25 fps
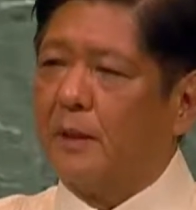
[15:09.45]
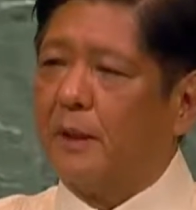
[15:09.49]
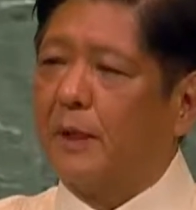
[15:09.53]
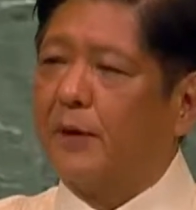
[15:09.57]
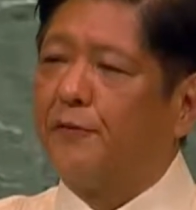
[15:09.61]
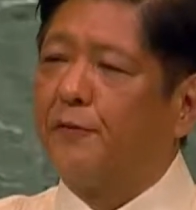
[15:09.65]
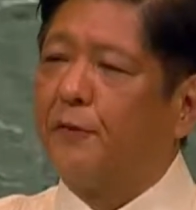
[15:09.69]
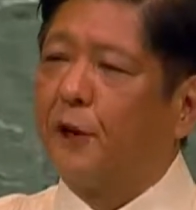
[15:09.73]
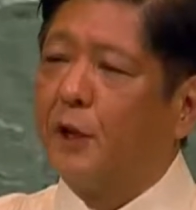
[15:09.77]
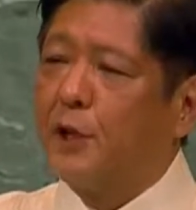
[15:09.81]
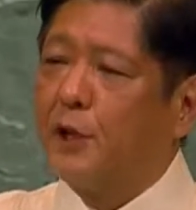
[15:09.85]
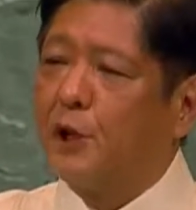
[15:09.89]

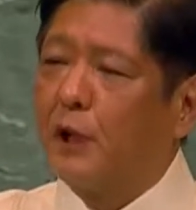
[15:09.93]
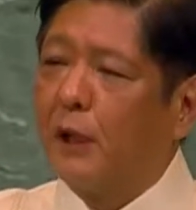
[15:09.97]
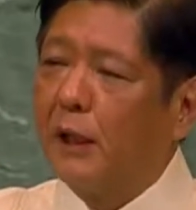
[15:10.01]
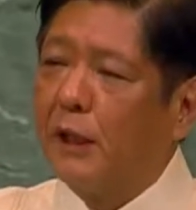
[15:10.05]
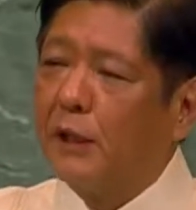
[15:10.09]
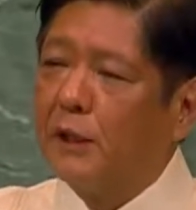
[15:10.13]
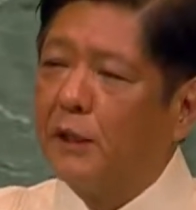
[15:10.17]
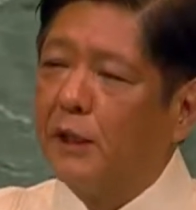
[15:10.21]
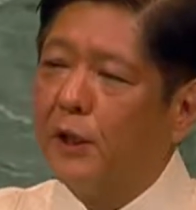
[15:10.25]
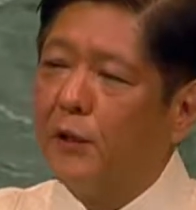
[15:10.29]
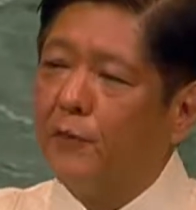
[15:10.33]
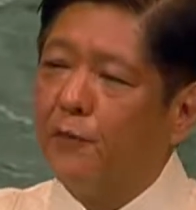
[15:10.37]
the
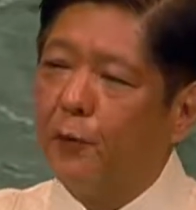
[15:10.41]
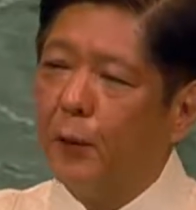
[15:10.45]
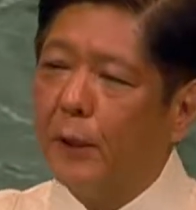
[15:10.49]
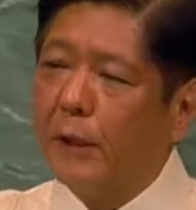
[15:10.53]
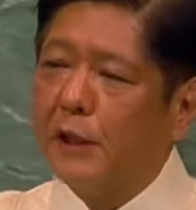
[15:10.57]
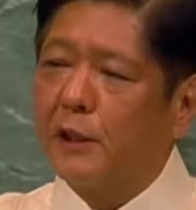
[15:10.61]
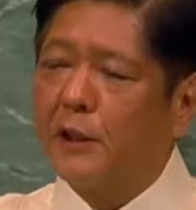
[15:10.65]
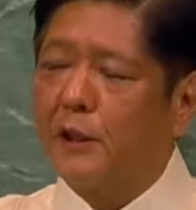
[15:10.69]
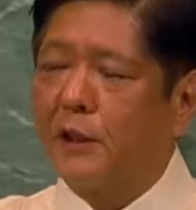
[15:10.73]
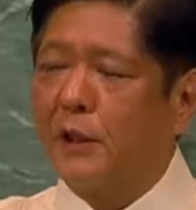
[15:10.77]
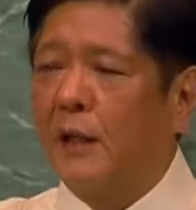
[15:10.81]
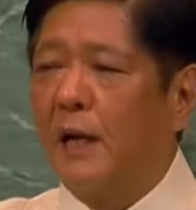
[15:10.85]
fragility of
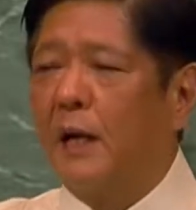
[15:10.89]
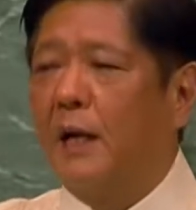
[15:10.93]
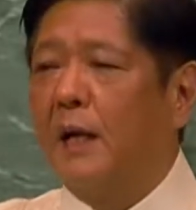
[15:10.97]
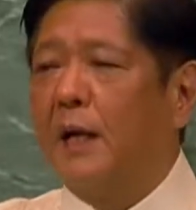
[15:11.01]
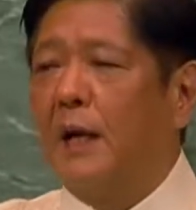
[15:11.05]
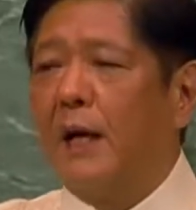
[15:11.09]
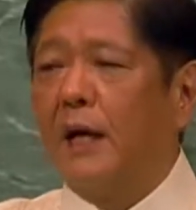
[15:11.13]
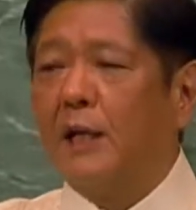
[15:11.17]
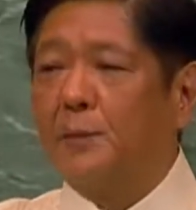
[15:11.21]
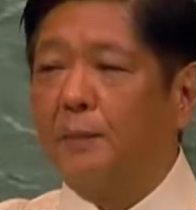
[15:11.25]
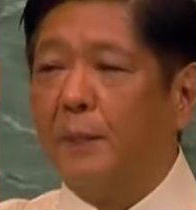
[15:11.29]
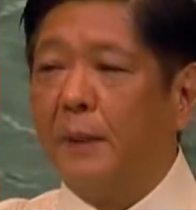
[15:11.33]
which
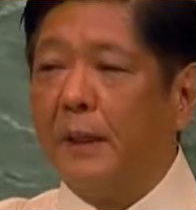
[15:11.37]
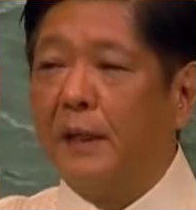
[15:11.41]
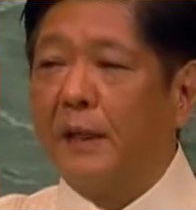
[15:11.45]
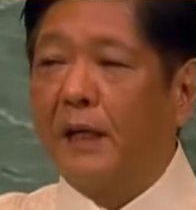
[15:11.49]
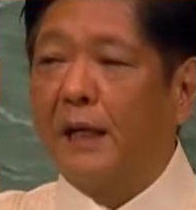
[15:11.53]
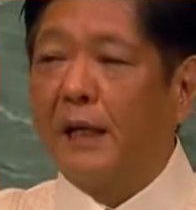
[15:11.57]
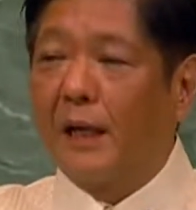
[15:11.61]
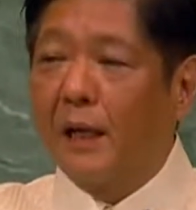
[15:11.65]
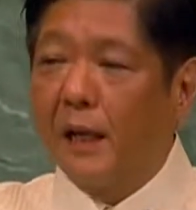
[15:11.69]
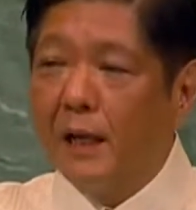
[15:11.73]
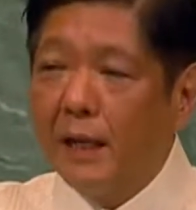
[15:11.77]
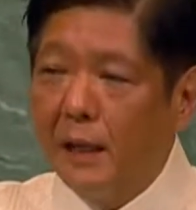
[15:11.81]
has
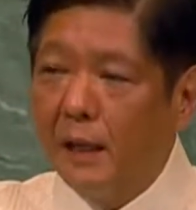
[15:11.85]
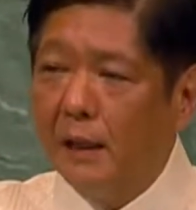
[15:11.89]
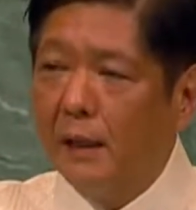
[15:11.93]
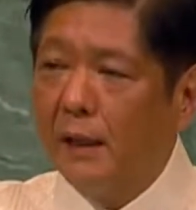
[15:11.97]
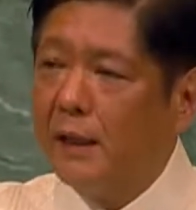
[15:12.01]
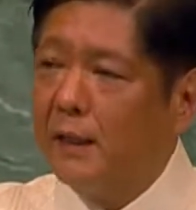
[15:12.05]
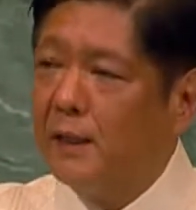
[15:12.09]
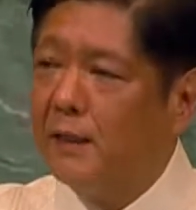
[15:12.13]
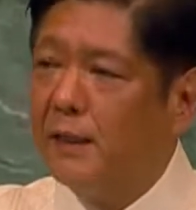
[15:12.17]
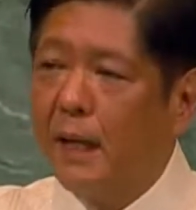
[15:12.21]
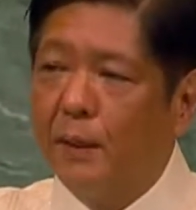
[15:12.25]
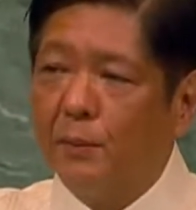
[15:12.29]
been
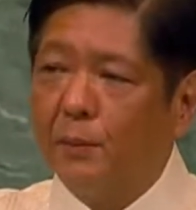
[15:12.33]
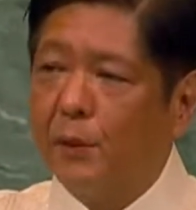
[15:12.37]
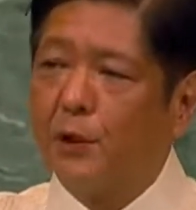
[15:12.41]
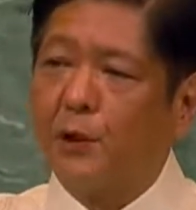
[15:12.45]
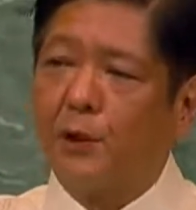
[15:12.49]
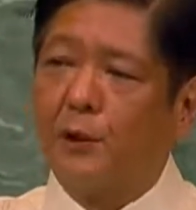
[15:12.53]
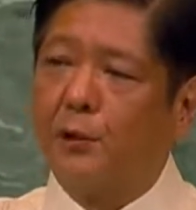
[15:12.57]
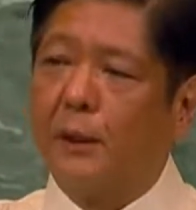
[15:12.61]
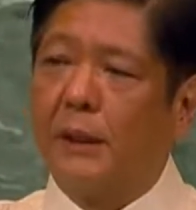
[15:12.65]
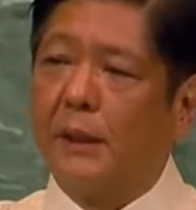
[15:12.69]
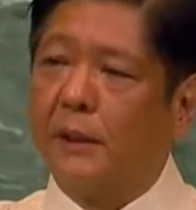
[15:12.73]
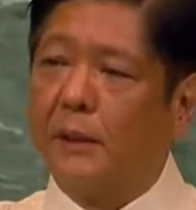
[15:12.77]
clearly
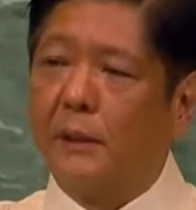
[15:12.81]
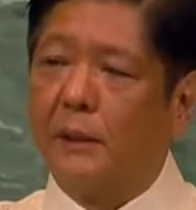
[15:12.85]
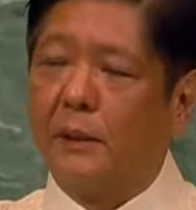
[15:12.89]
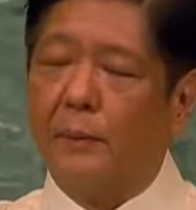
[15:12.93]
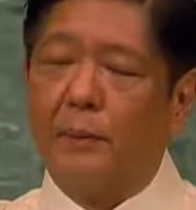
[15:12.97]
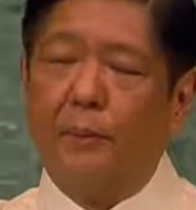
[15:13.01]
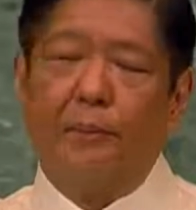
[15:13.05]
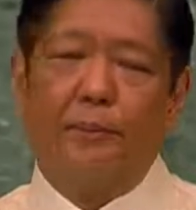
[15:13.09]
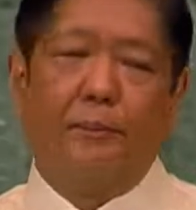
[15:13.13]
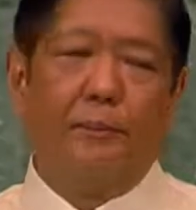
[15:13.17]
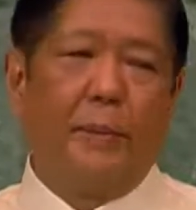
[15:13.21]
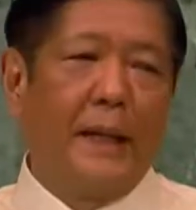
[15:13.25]

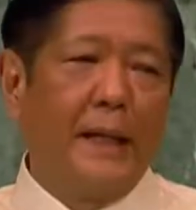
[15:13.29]
demonstrated